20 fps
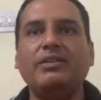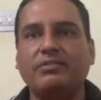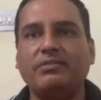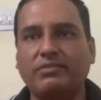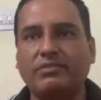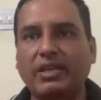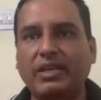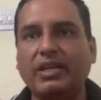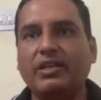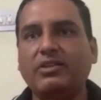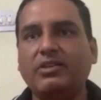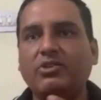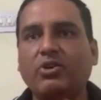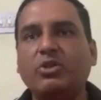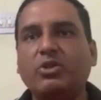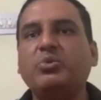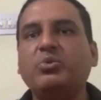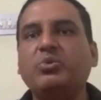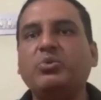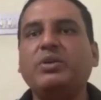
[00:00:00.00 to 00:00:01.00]
they are not
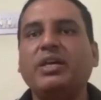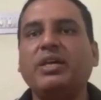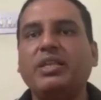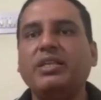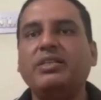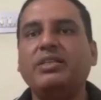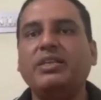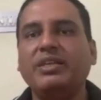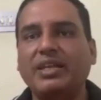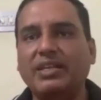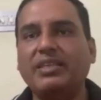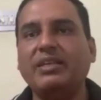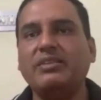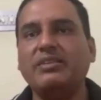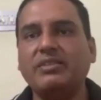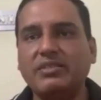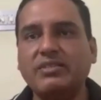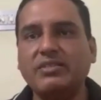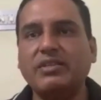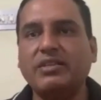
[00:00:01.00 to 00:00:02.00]
doing anything and they're
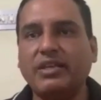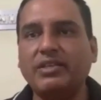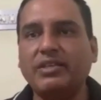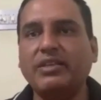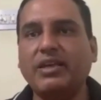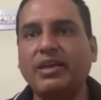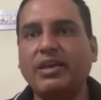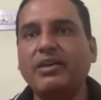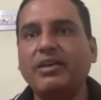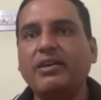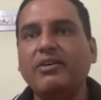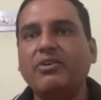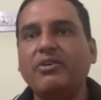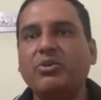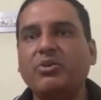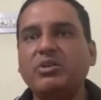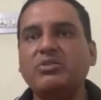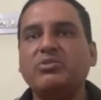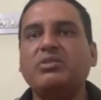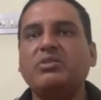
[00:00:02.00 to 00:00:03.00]
just sitting there.
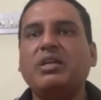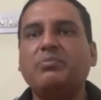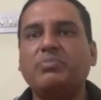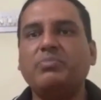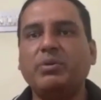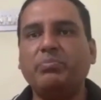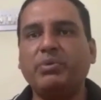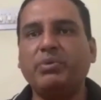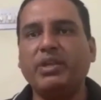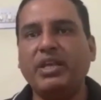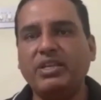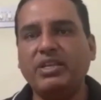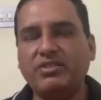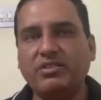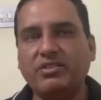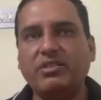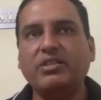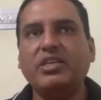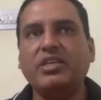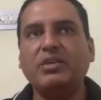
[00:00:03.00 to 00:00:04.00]
Okay, so that
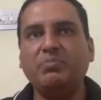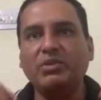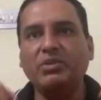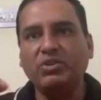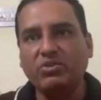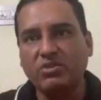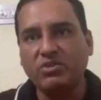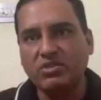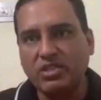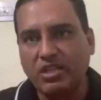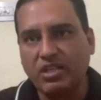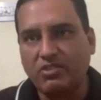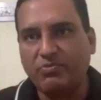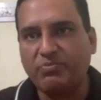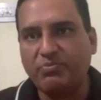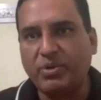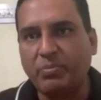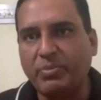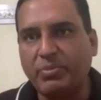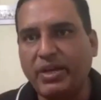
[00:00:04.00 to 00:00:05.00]
preparation, keeping yourself
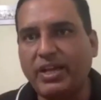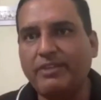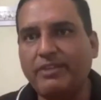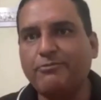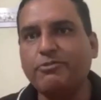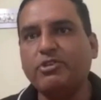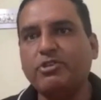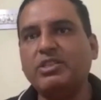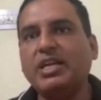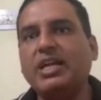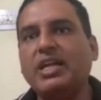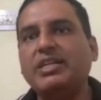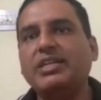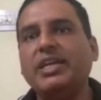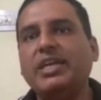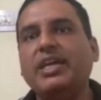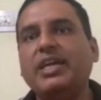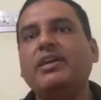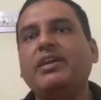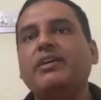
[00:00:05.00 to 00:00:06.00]
prepared for that
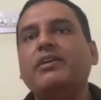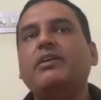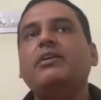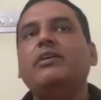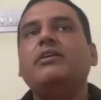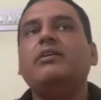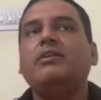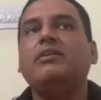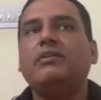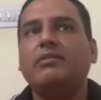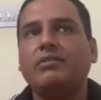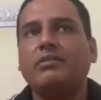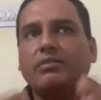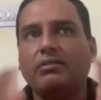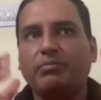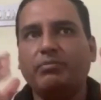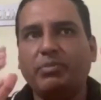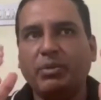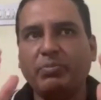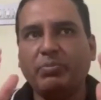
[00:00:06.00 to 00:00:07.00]
day,
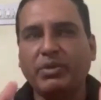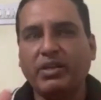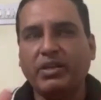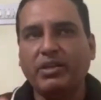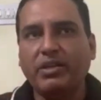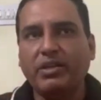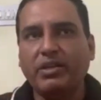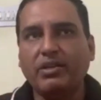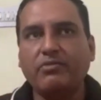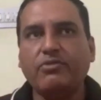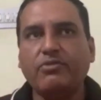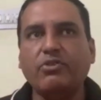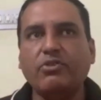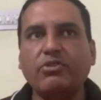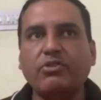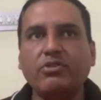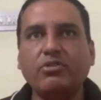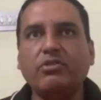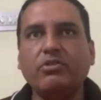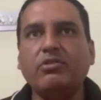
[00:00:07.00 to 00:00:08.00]
preparing for
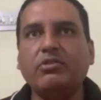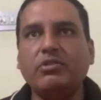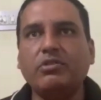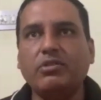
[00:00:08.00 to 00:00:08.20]
your